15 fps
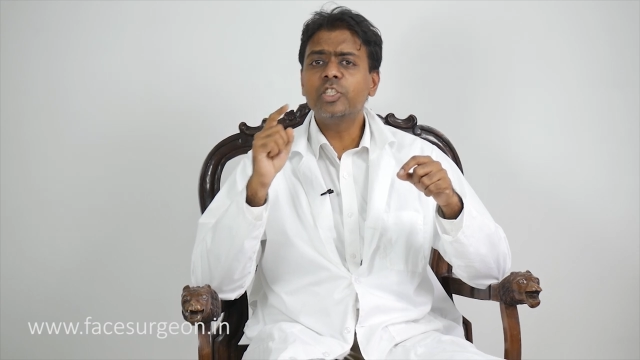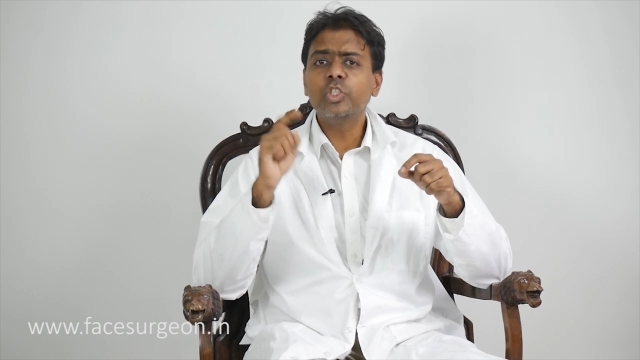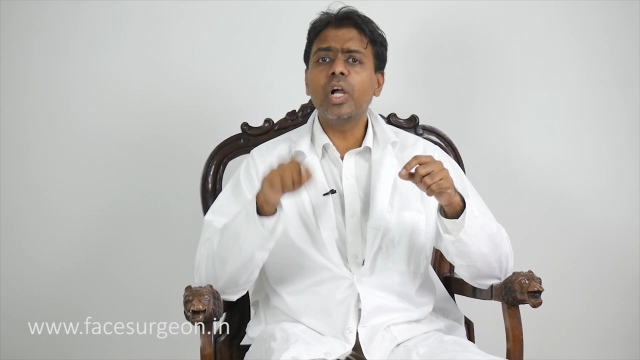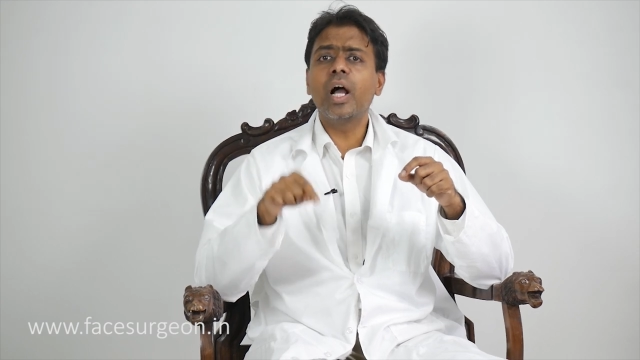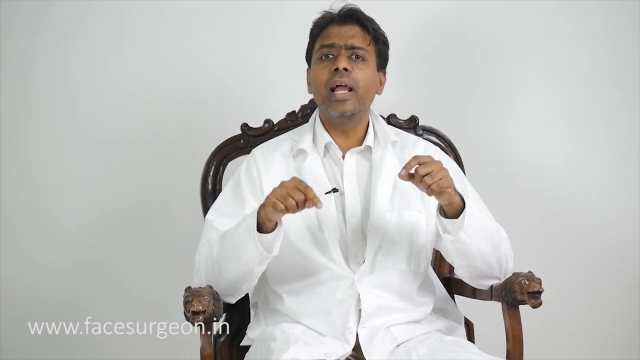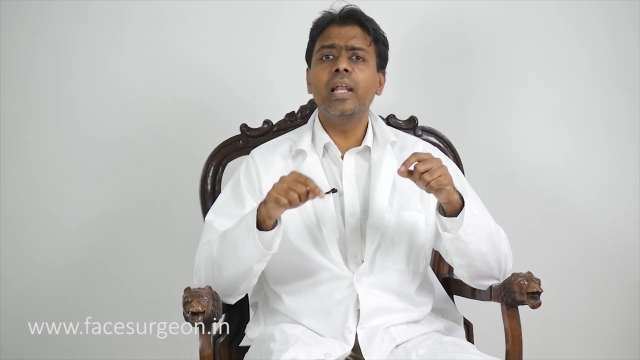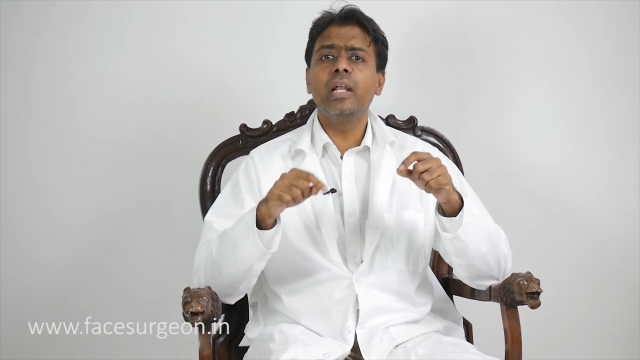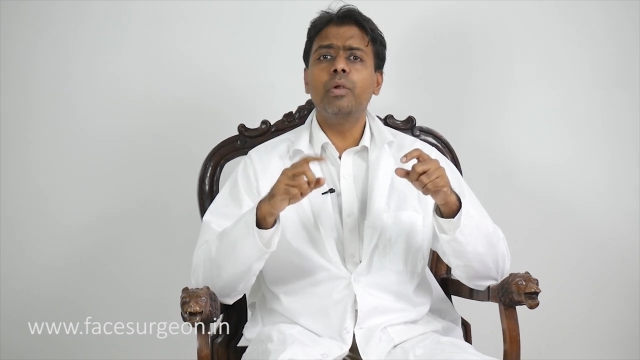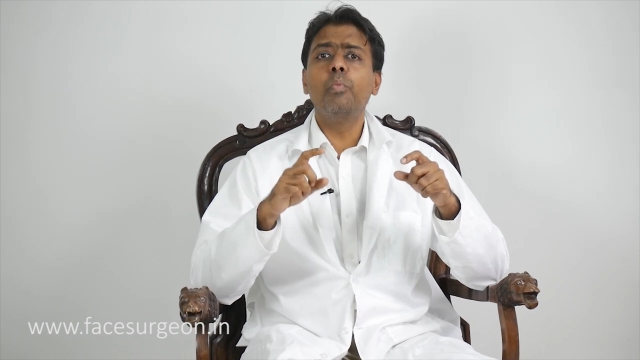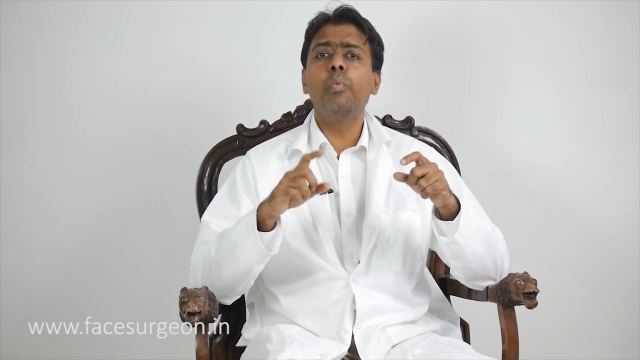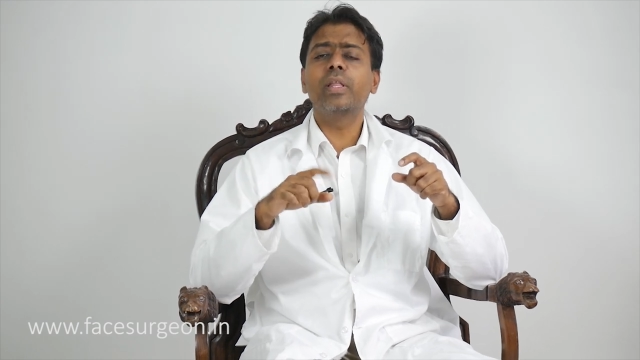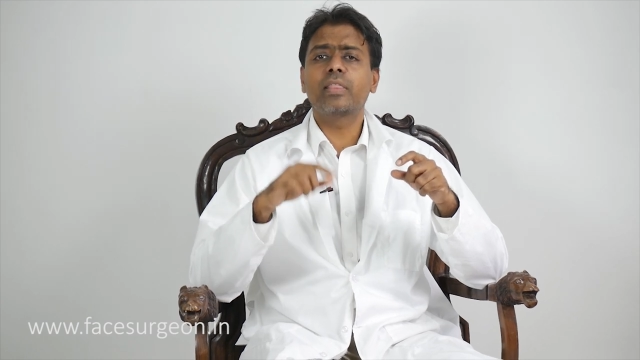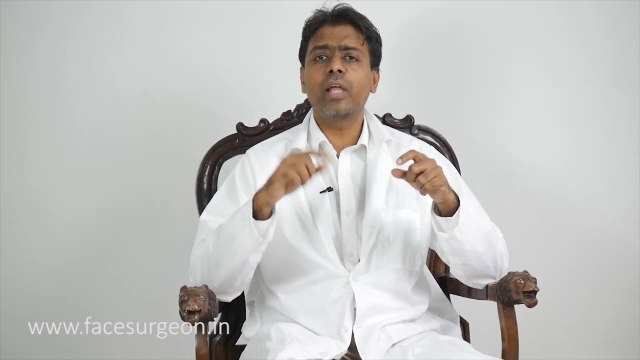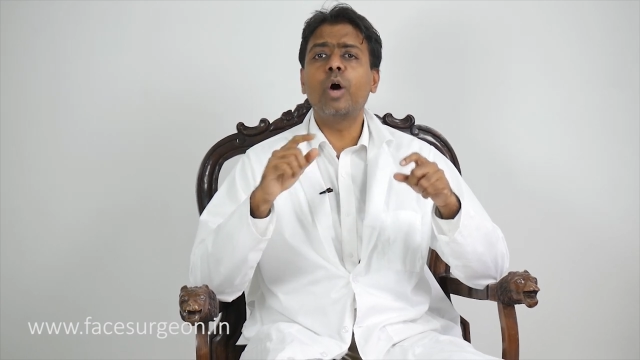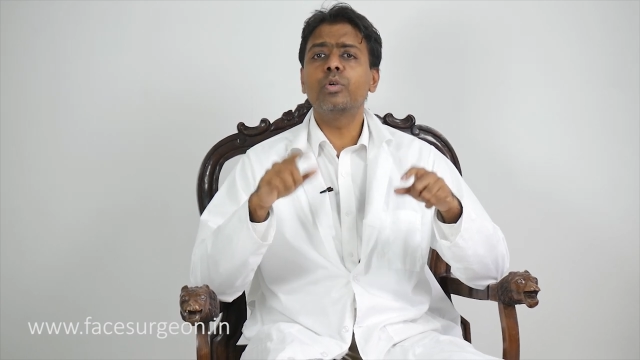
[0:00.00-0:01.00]
child
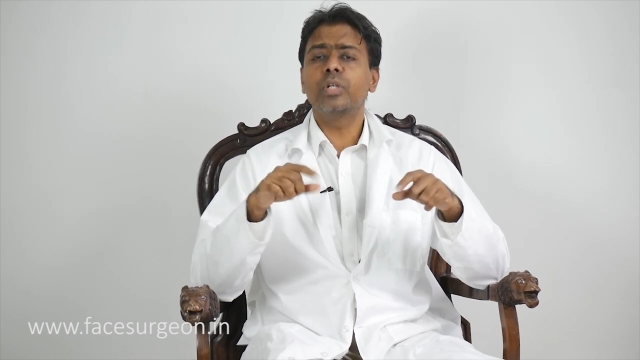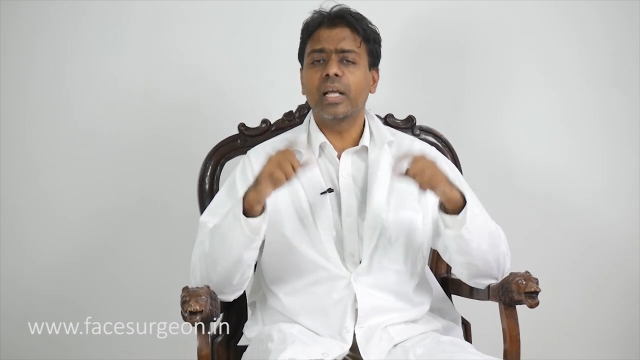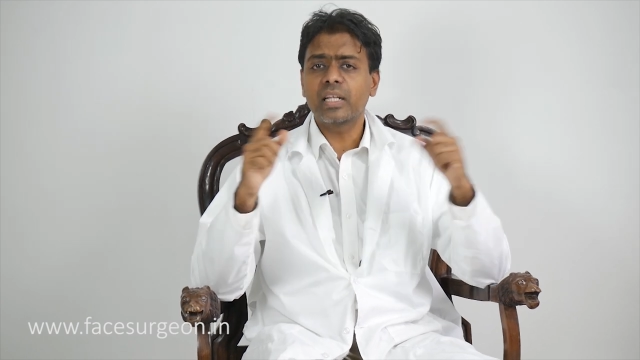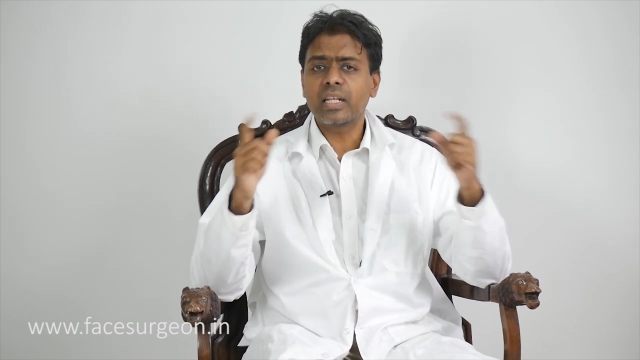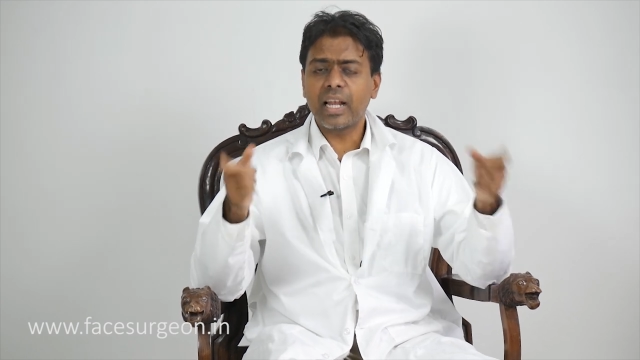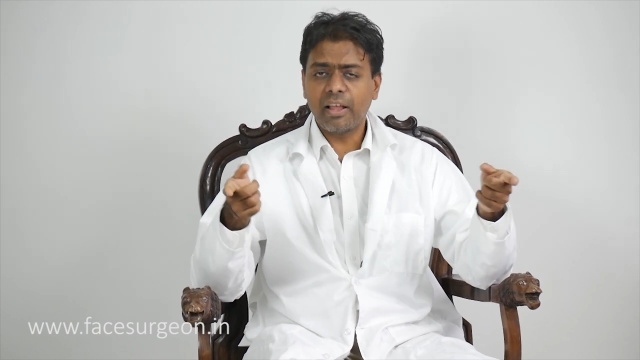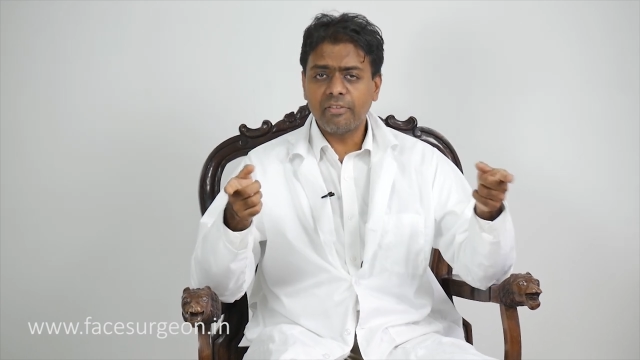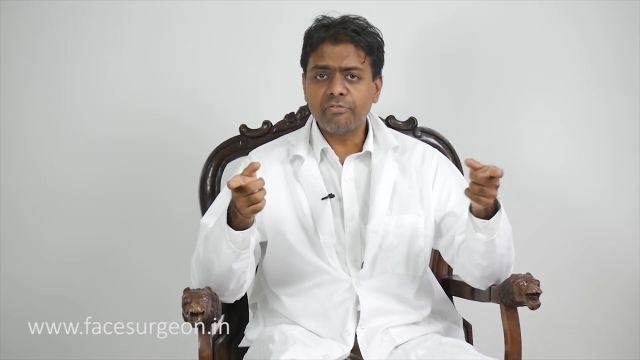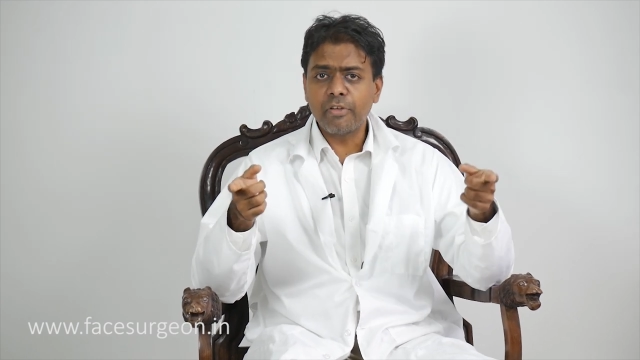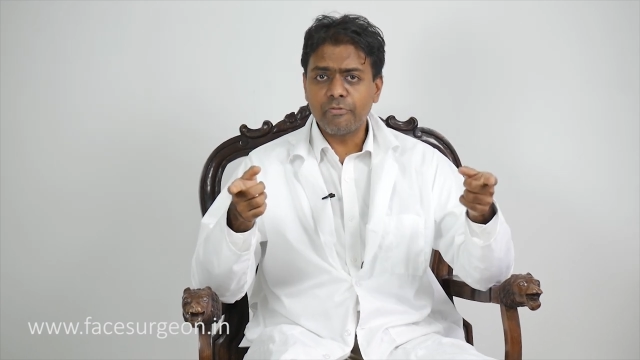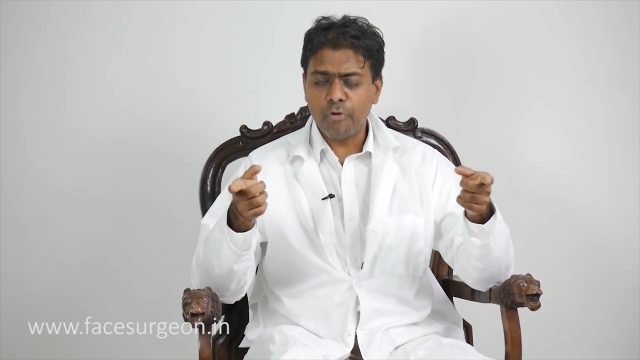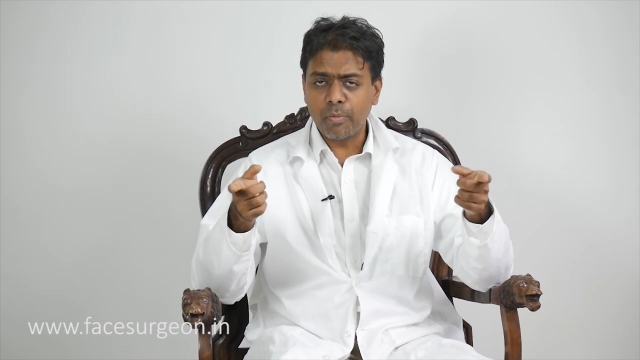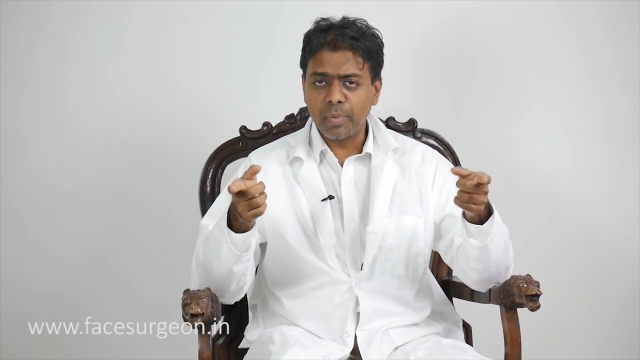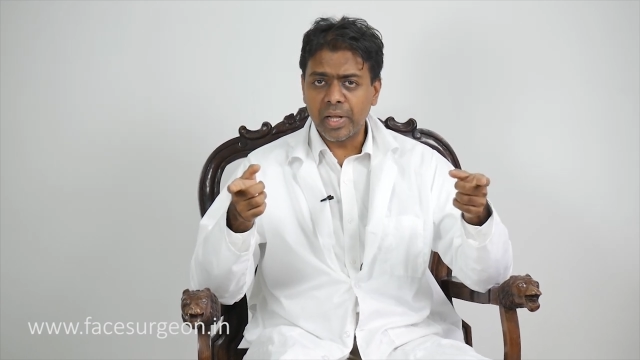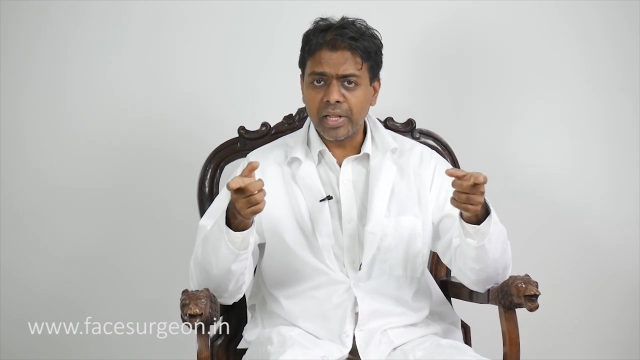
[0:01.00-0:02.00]
without a cleft
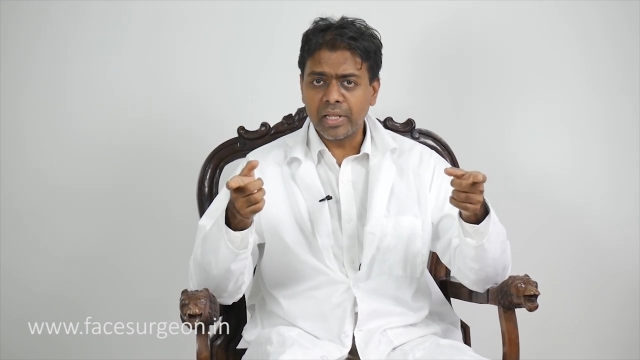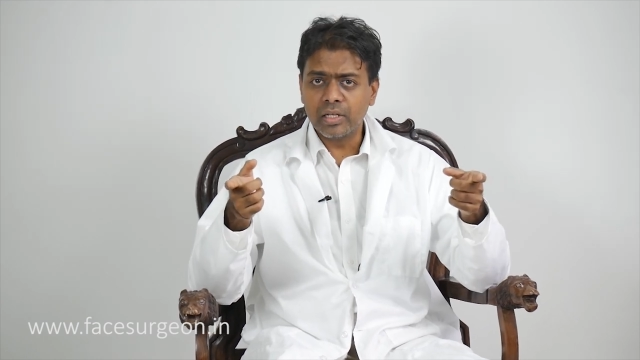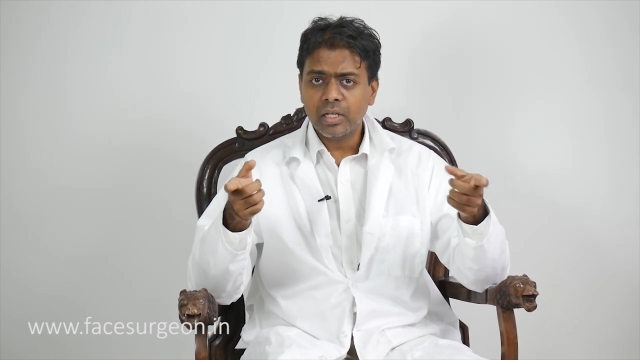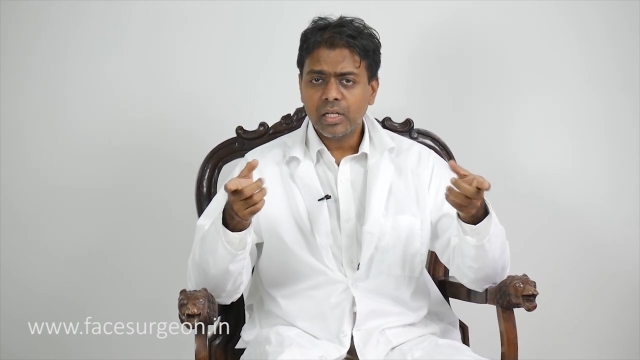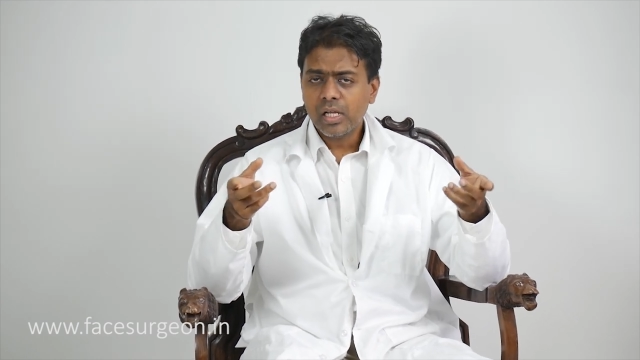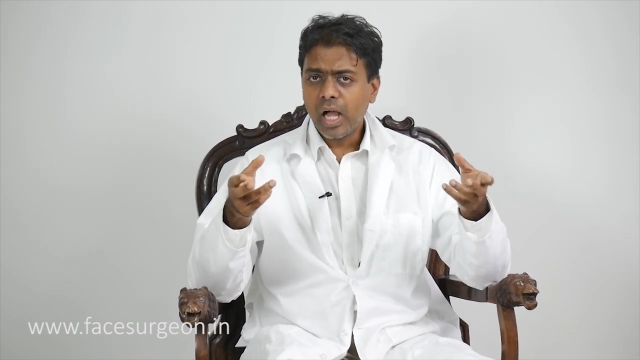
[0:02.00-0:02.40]
deformity.